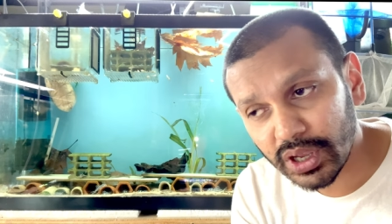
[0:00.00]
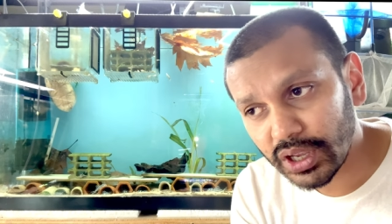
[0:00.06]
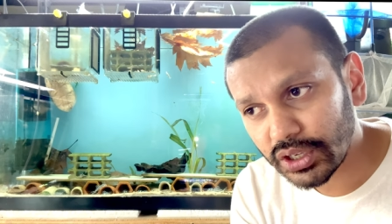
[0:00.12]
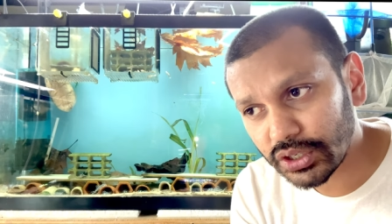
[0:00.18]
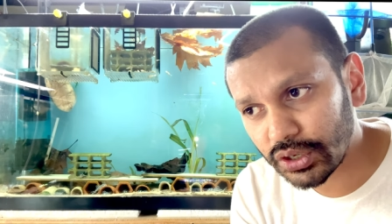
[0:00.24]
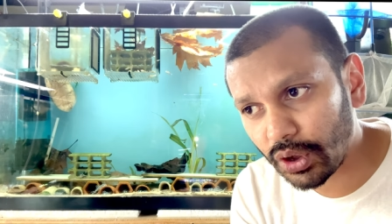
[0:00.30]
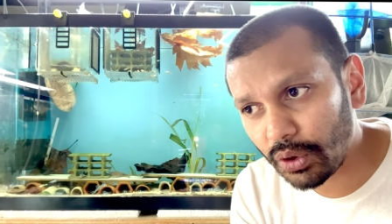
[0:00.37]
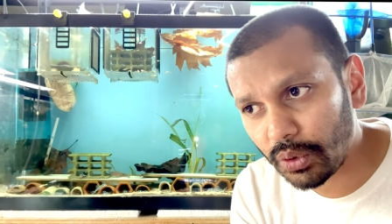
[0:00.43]

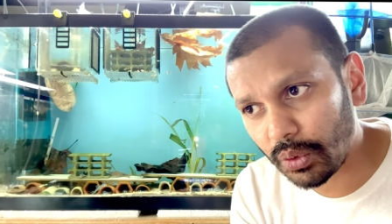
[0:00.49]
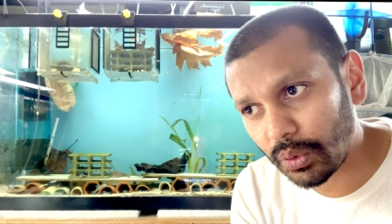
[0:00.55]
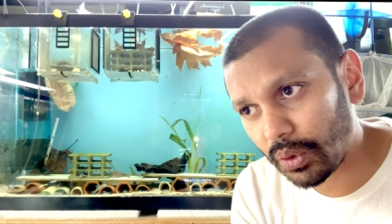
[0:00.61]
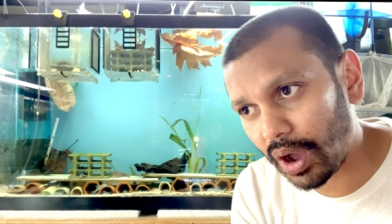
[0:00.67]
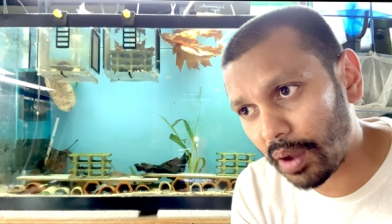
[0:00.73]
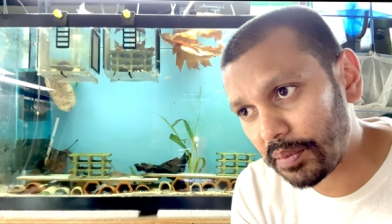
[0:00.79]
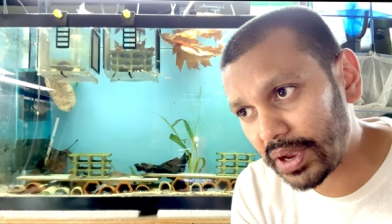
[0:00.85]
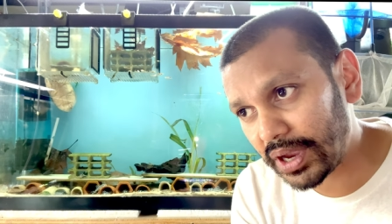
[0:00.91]
So,
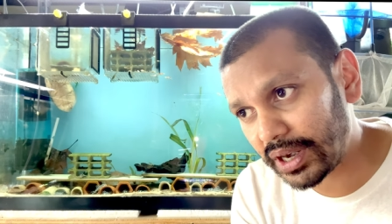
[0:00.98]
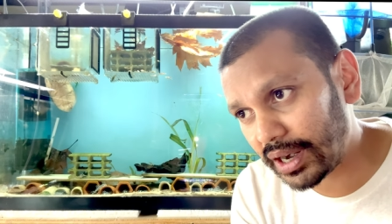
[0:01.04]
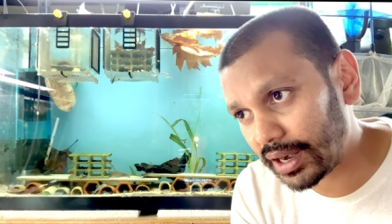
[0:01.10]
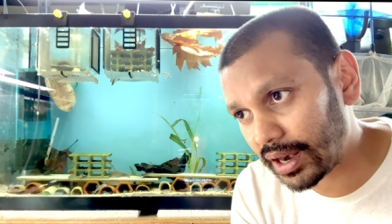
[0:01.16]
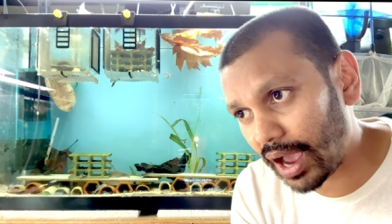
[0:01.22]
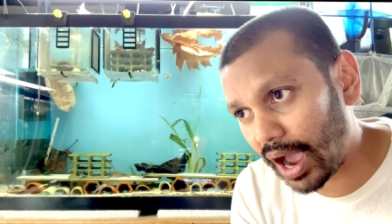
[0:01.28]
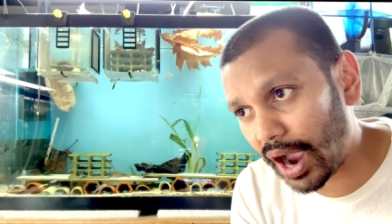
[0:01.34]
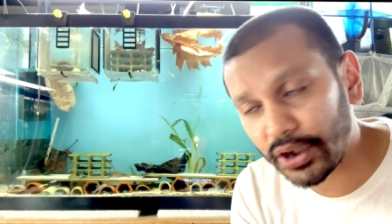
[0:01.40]
I
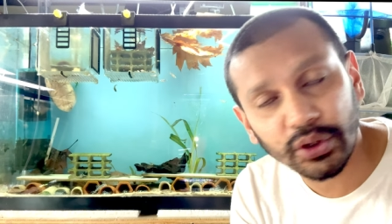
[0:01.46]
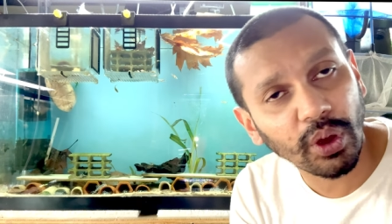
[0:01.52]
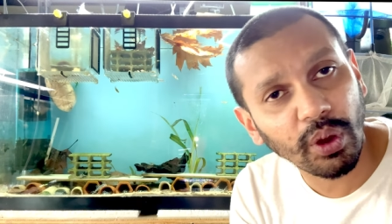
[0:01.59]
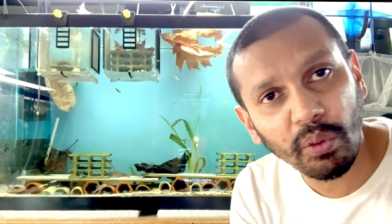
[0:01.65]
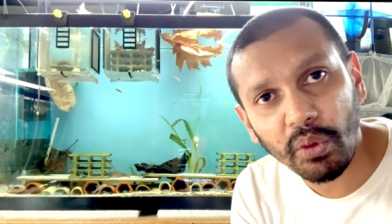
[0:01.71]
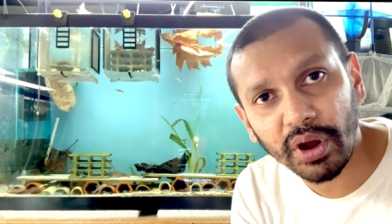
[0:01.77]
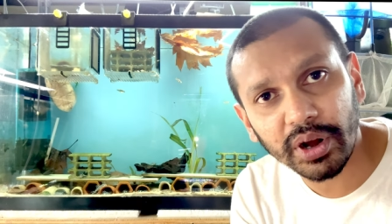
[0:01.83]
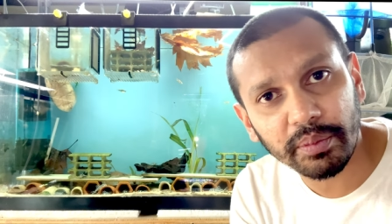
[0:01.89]
mean, I
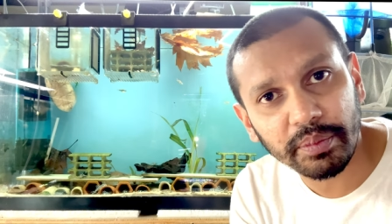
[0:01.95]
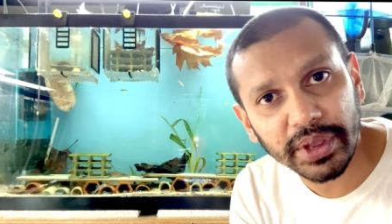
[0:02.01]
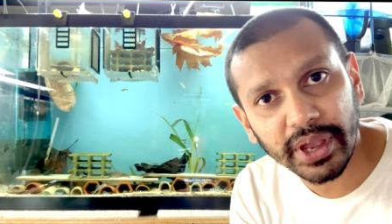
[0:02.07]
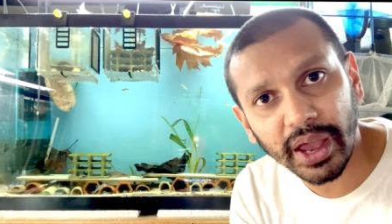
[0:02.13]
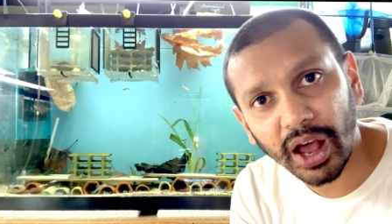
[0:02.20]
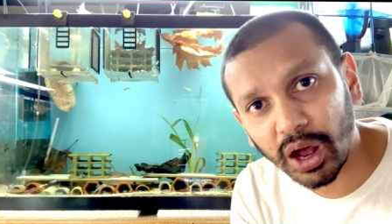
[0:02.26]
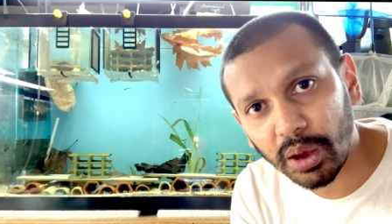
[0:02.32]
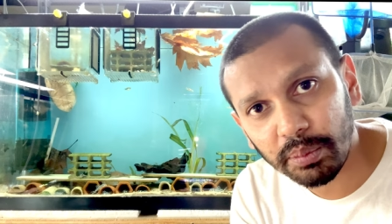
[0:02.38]
don't want to
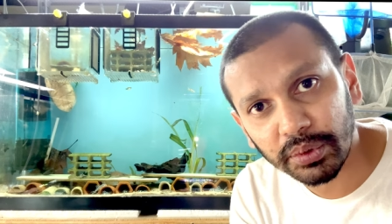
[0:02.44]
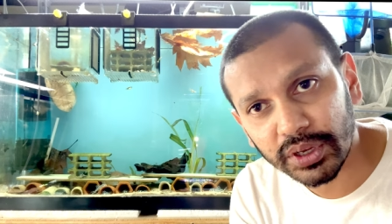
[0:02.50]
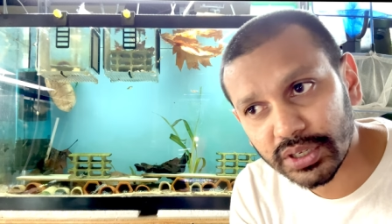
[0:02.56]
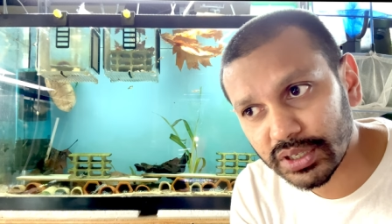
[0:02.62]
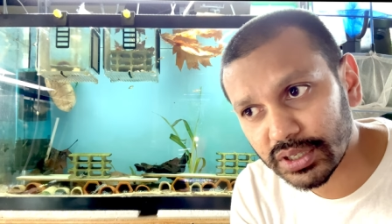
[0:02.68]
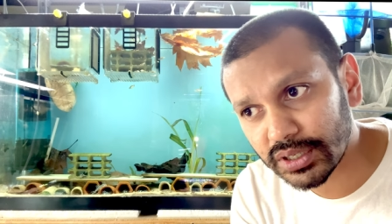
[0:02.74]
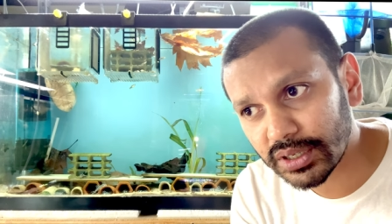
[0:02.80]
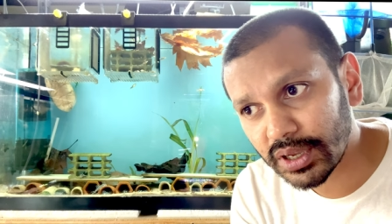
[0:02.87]
be a
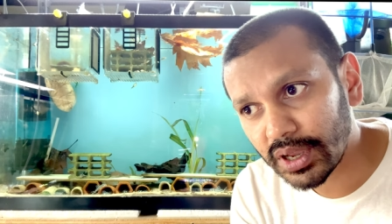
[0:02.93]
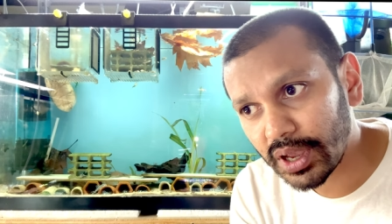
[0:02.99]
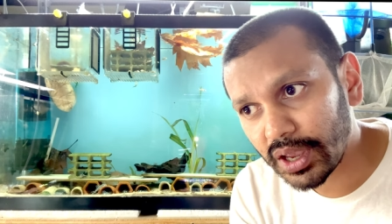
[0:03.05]
helpless